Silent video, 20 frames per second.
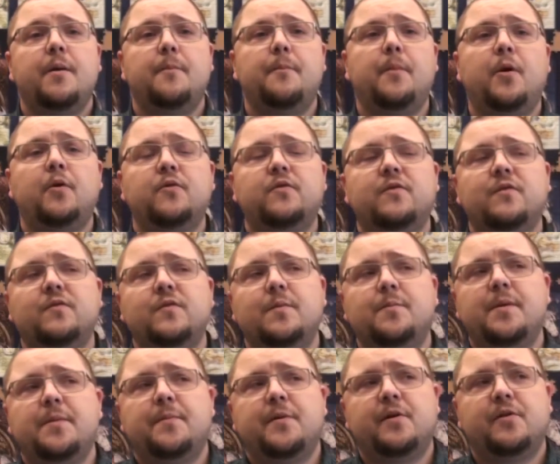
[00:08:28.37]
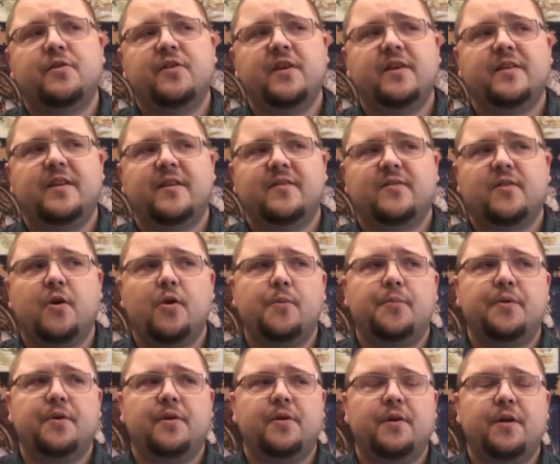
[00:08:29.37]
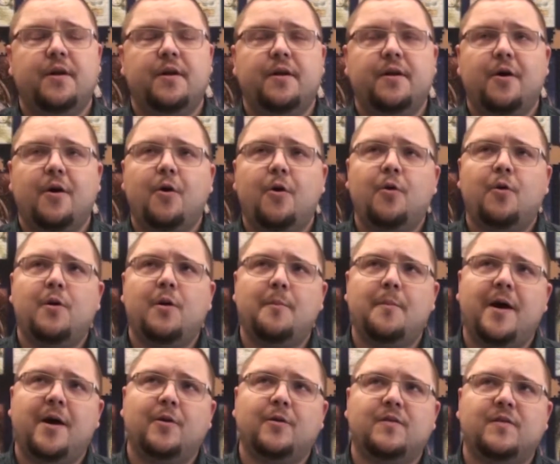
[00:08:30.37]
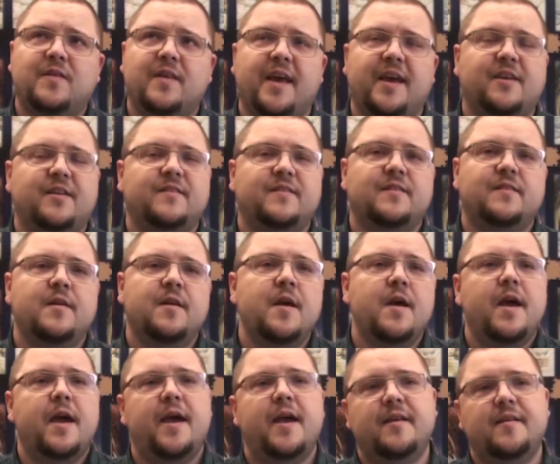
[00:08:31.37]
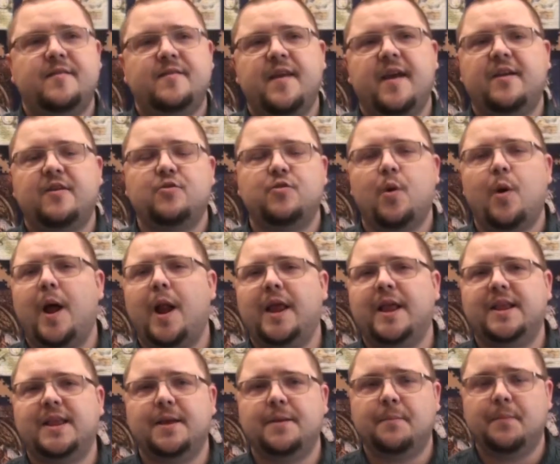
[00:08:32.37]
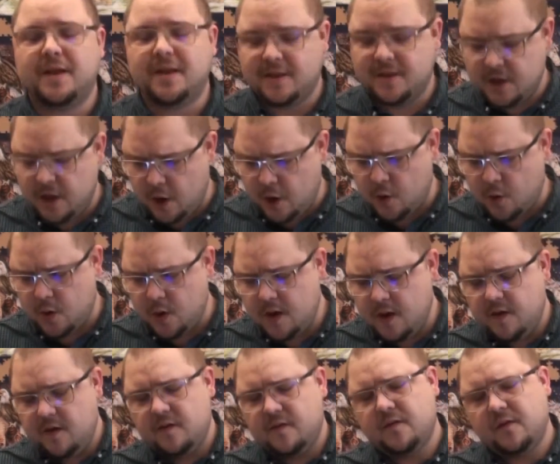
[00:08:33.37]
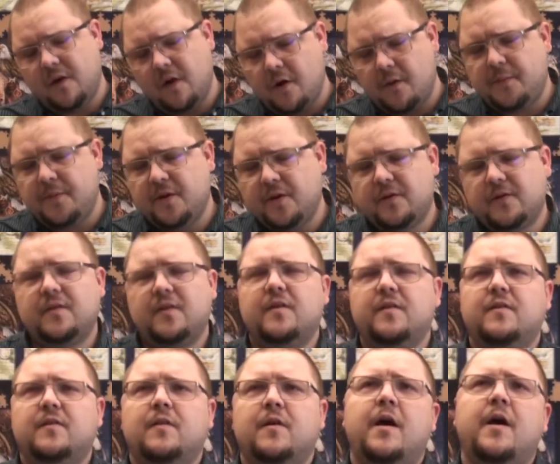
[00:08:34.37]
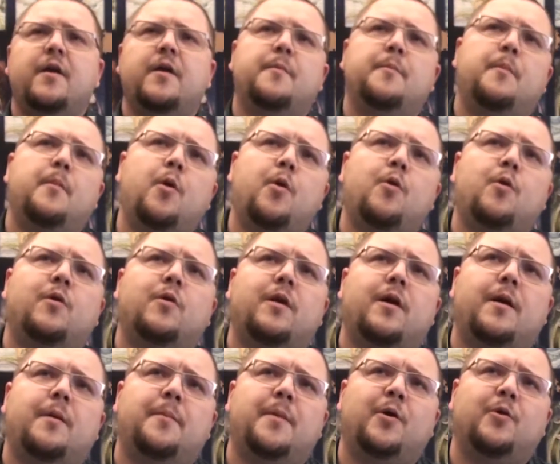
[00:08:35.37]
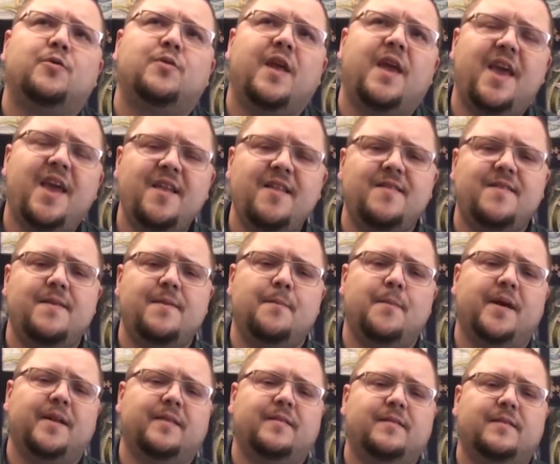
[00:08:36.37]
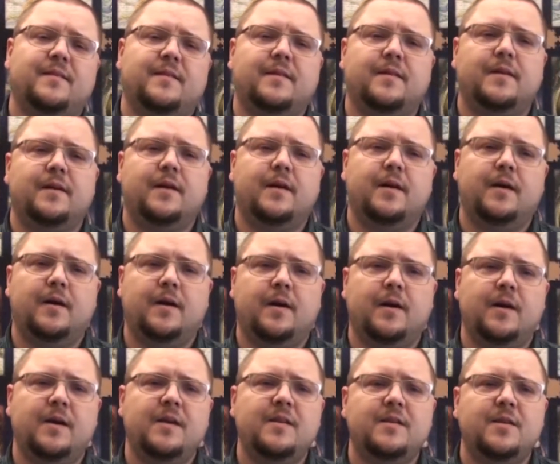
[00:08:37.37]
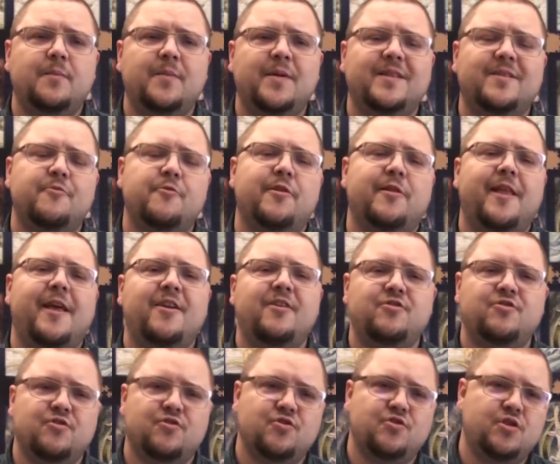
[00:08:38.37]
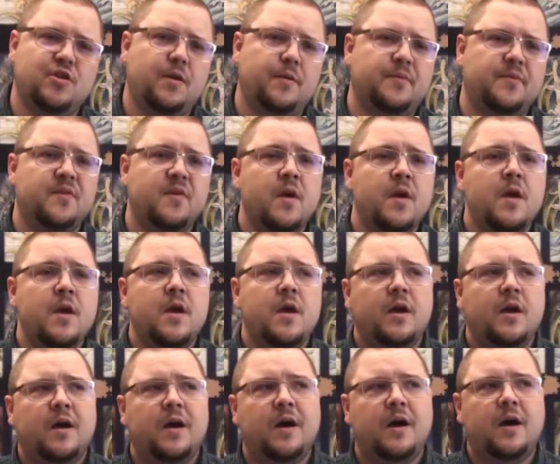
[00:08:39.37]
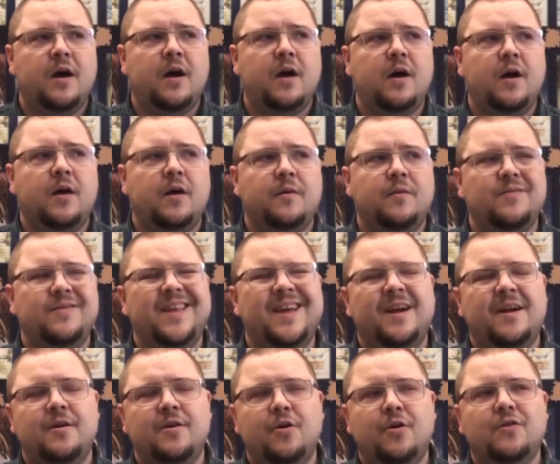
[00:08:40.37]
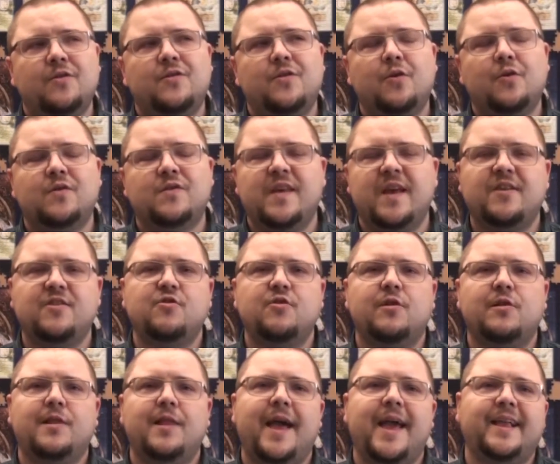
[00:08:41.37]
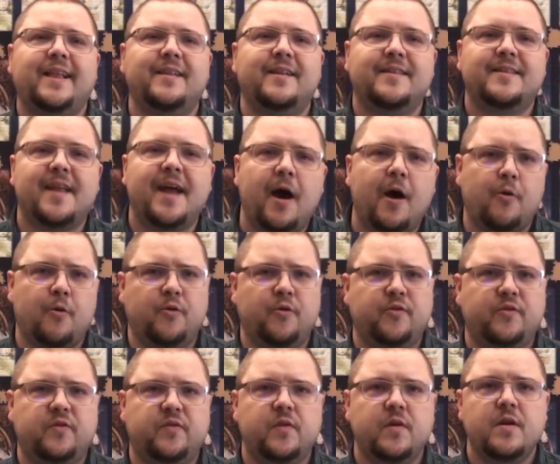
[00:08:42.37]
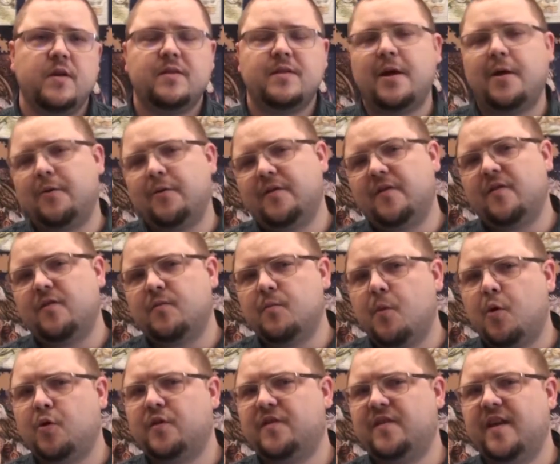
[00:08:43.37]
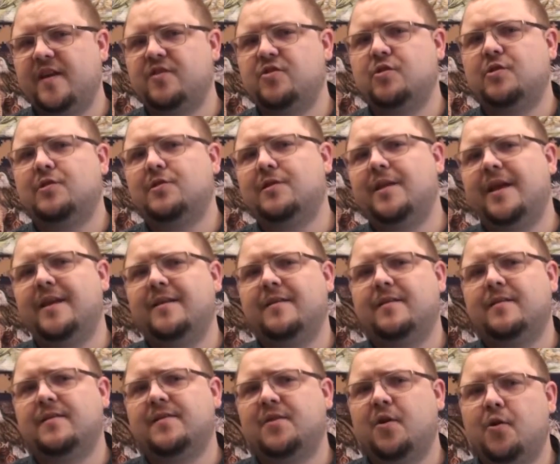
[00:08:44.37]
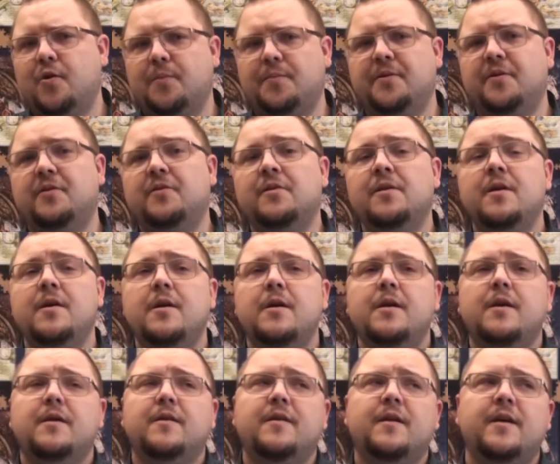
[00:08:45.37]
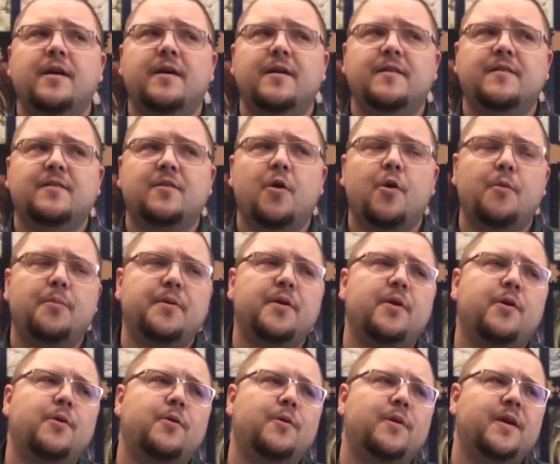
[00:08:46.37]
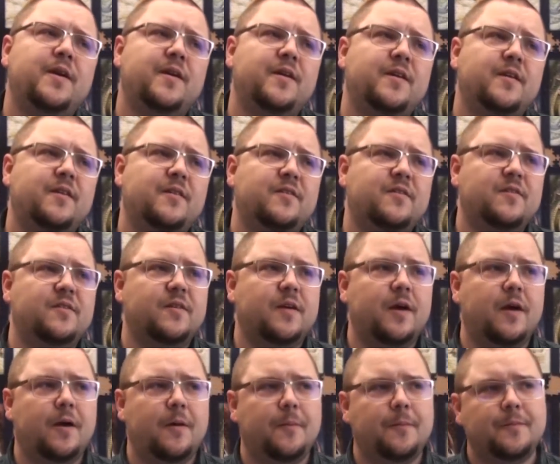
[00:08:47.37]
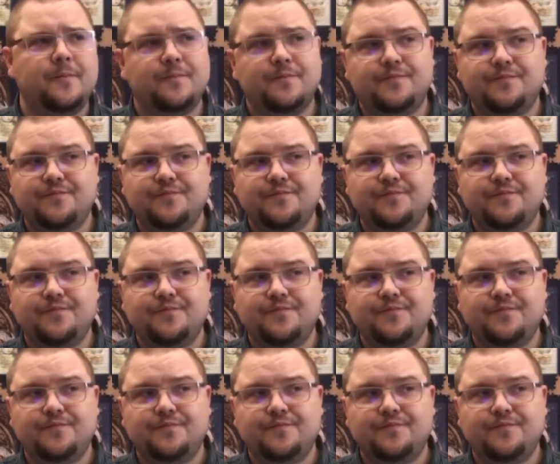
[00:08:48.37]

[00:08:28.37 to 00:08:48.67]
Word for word: most of the people think that Scorpio are all about sex and sexuality, but no, Scorpios are more about intimate uh, intimate relationships. Uh, they're not so sexual like the Taurus. Taurus is more sexual than Scorpio. Uh, Scorpio is um,